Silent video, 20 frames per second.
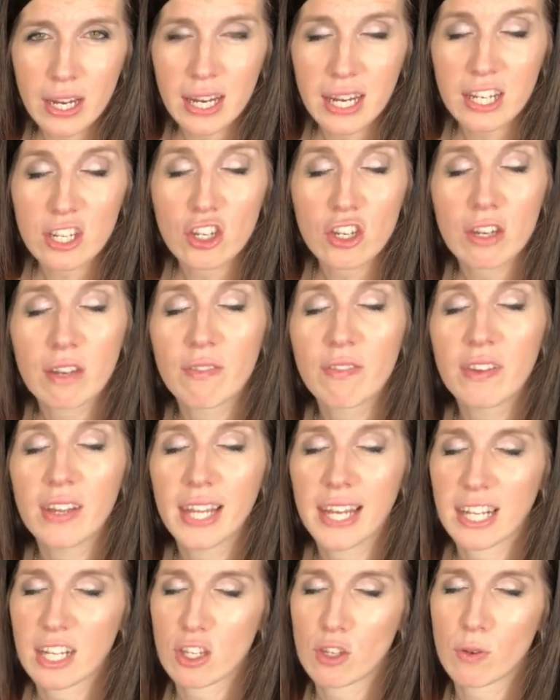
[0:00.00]
It should feel
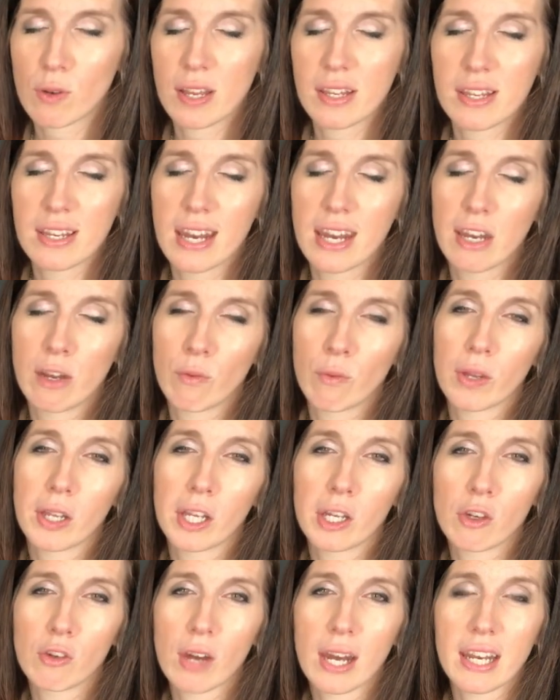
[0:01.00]
like it's resonating
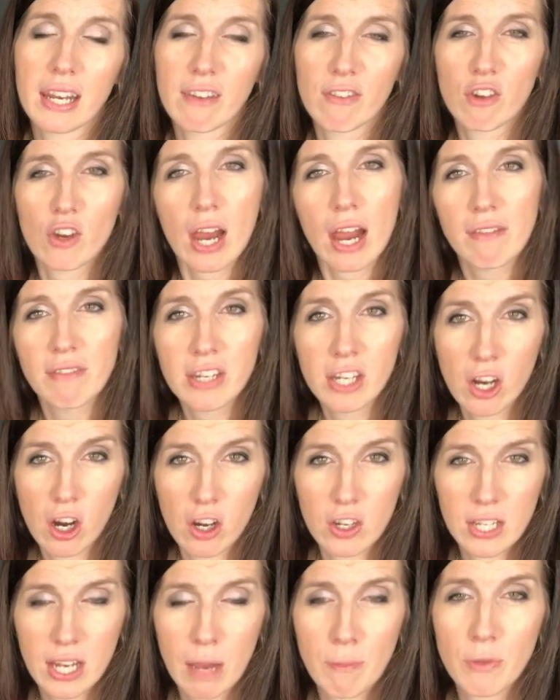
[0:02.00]
really great. If you're having a
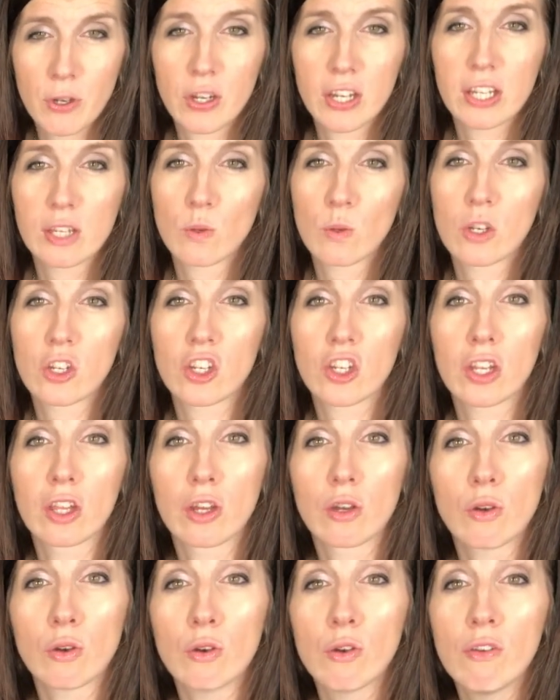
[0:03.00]
hard time, you can switch to
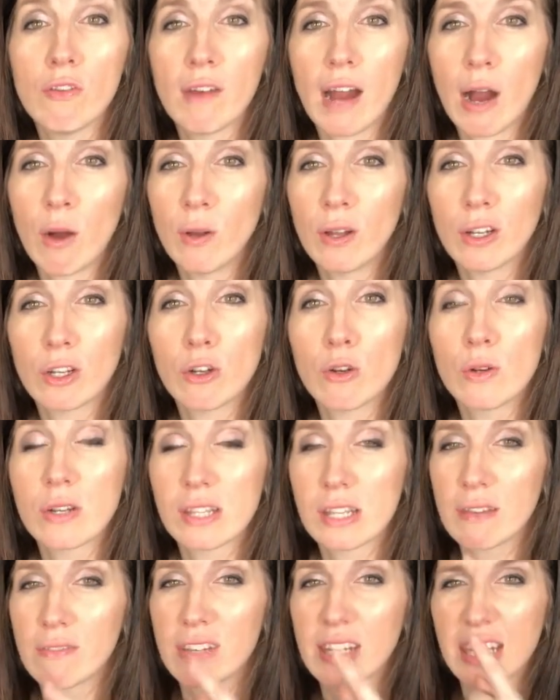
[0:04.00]
the oo vowel. Oo
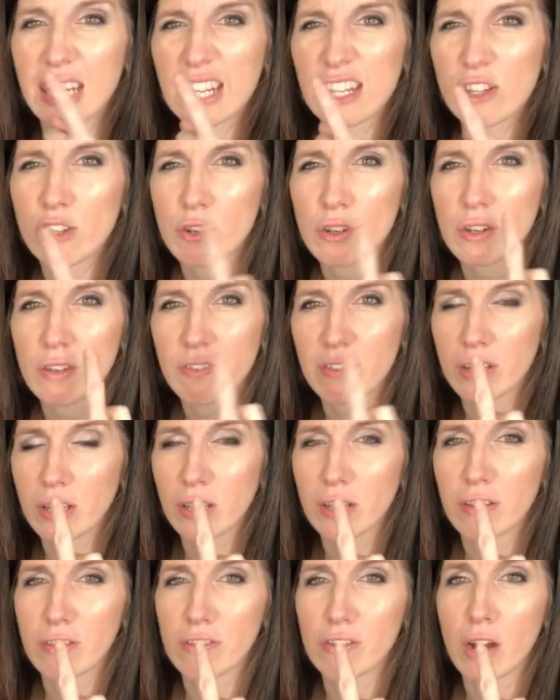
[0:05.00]
is even easier to
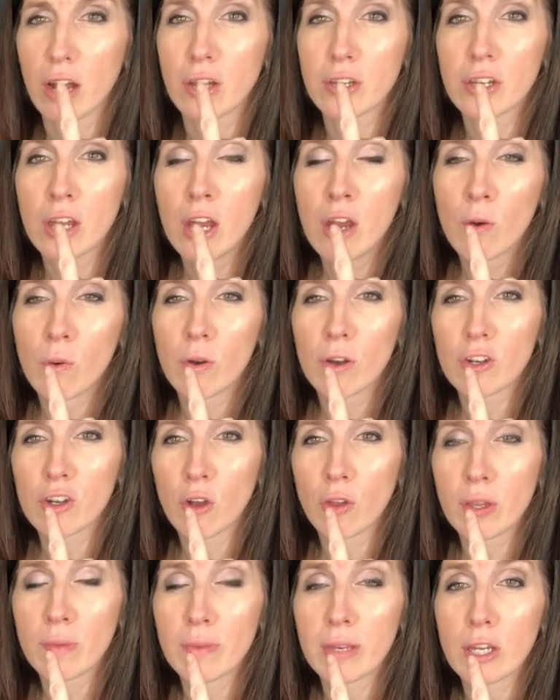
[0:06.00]
feel in the front, where it'd
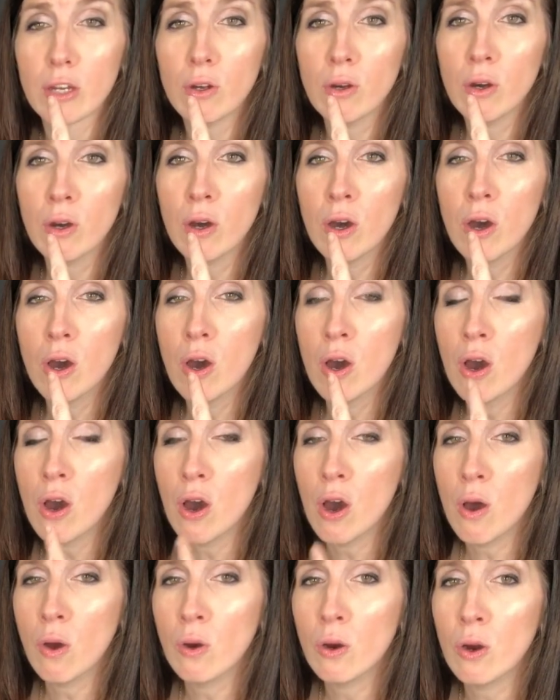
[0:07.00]
only be
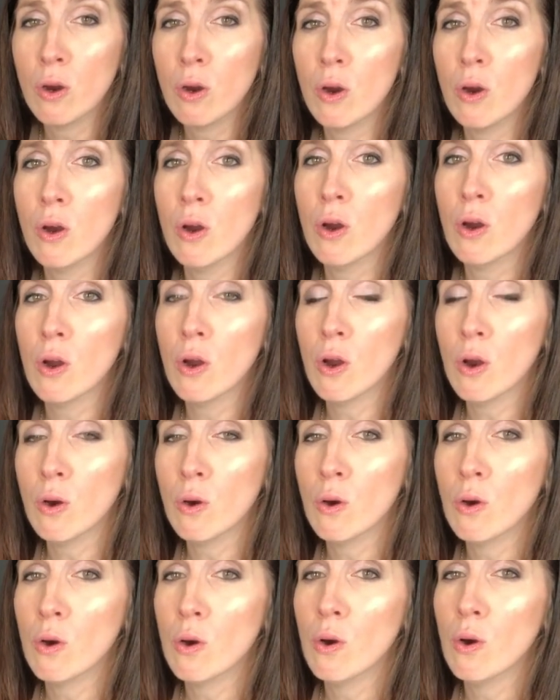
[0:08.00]

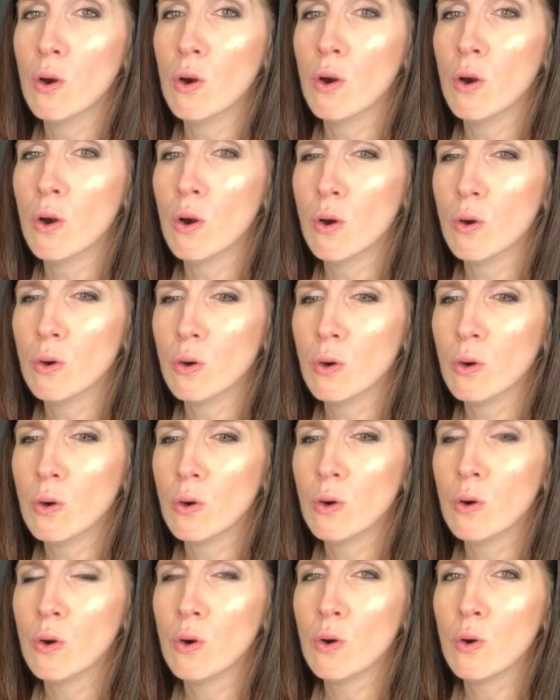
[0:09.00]

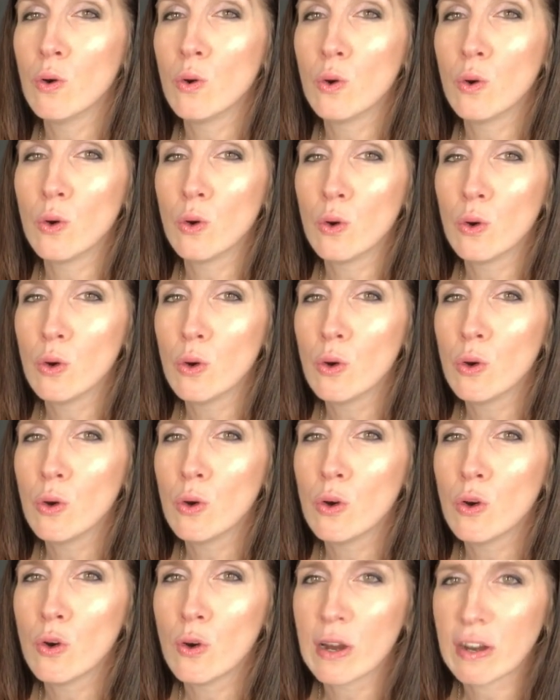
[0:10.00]

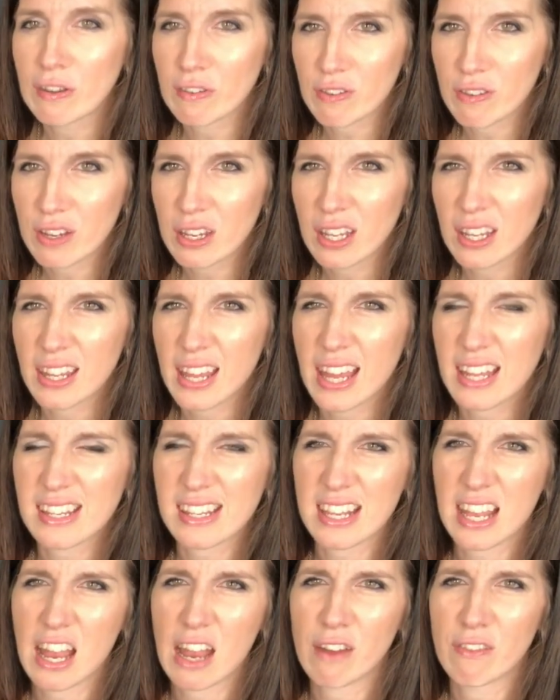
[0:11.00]
oo and feel
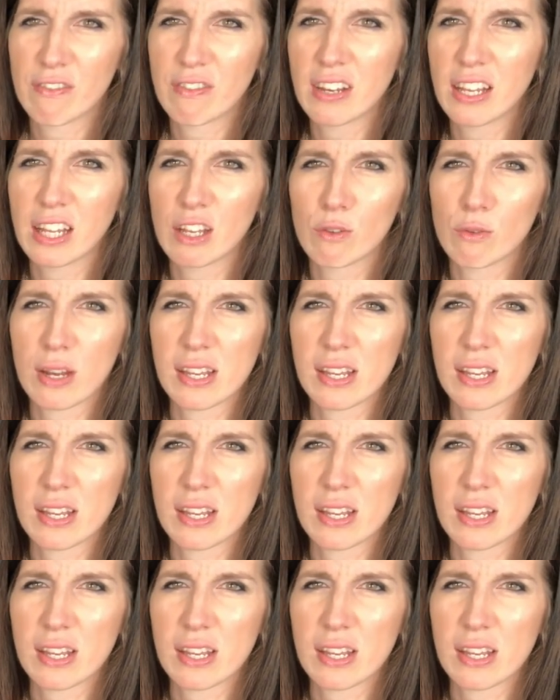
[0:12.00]
that sound, feel it